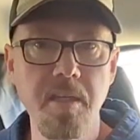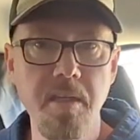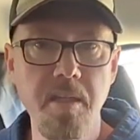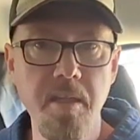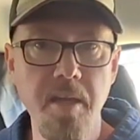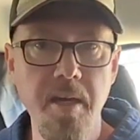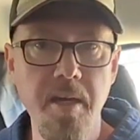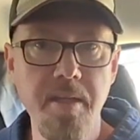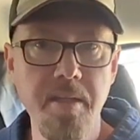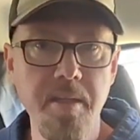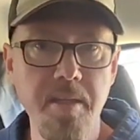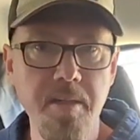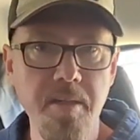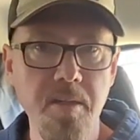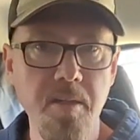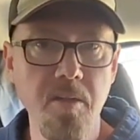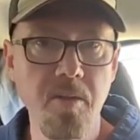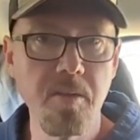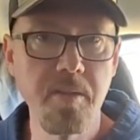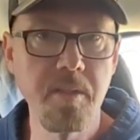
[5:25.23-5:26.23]
nut here
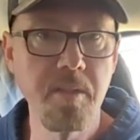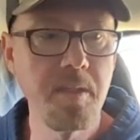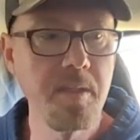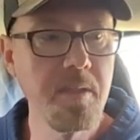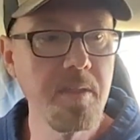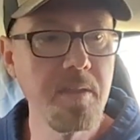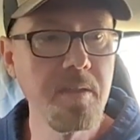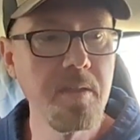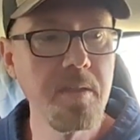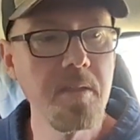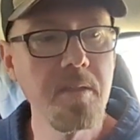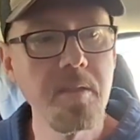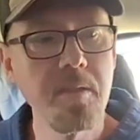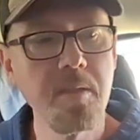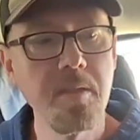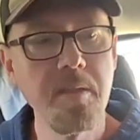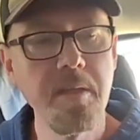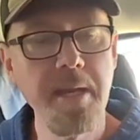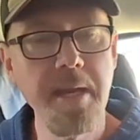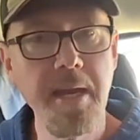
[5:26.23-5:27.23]
on the
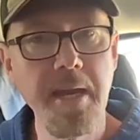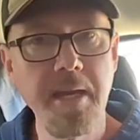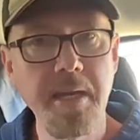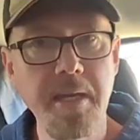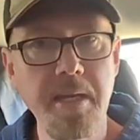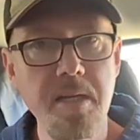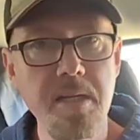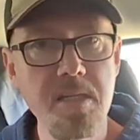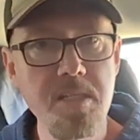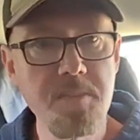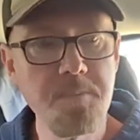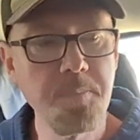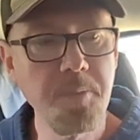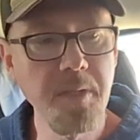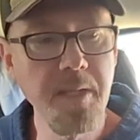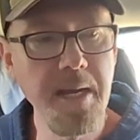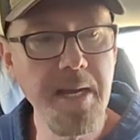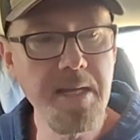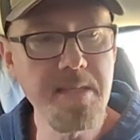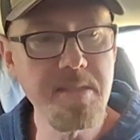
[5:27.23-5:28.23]
neck is
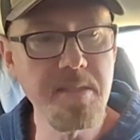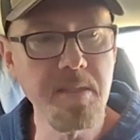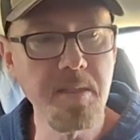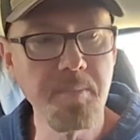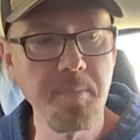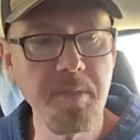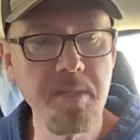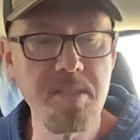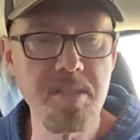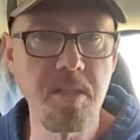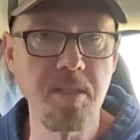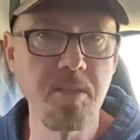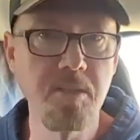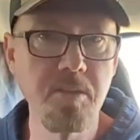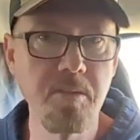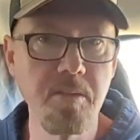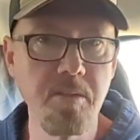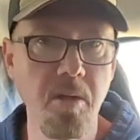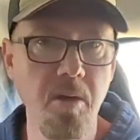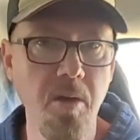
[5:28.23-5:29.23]
plastic, but it's a
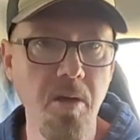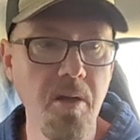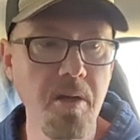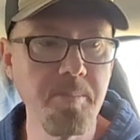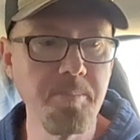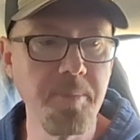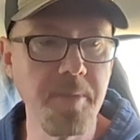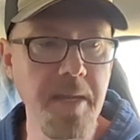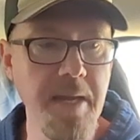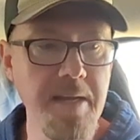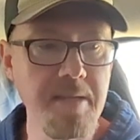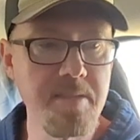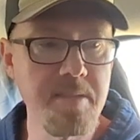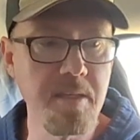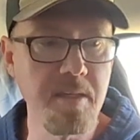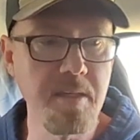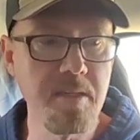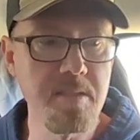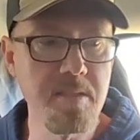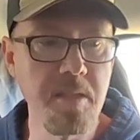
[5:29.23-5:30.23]
good hard
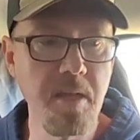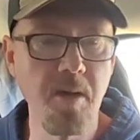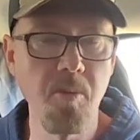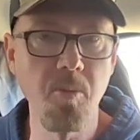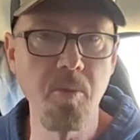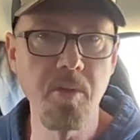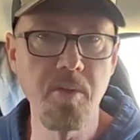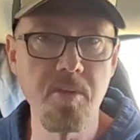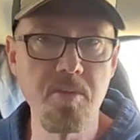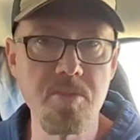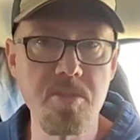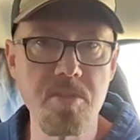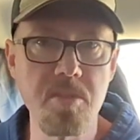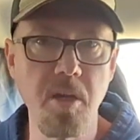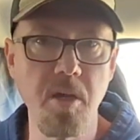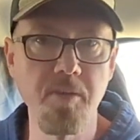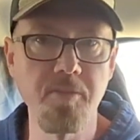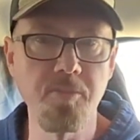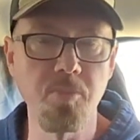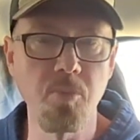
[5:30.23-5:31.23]
plastic. It's not one of those
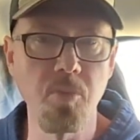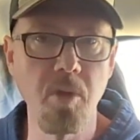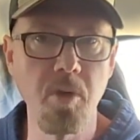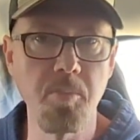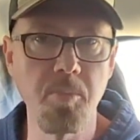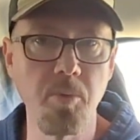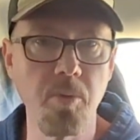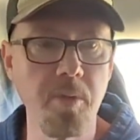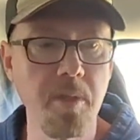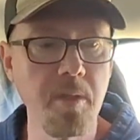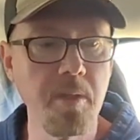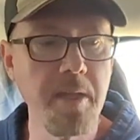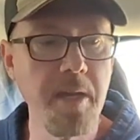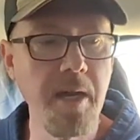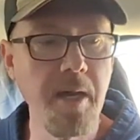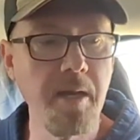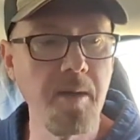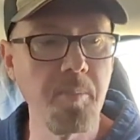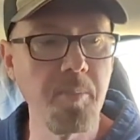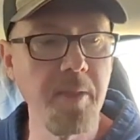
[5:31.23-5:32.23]
soft rubbery
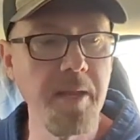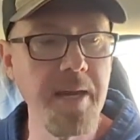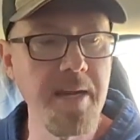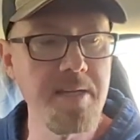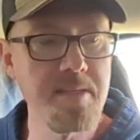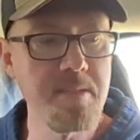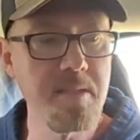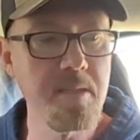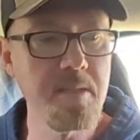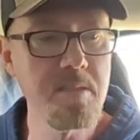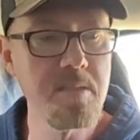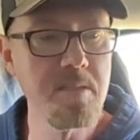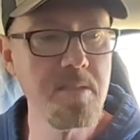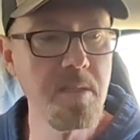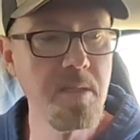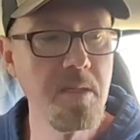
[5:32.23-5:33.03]
kind of plastics.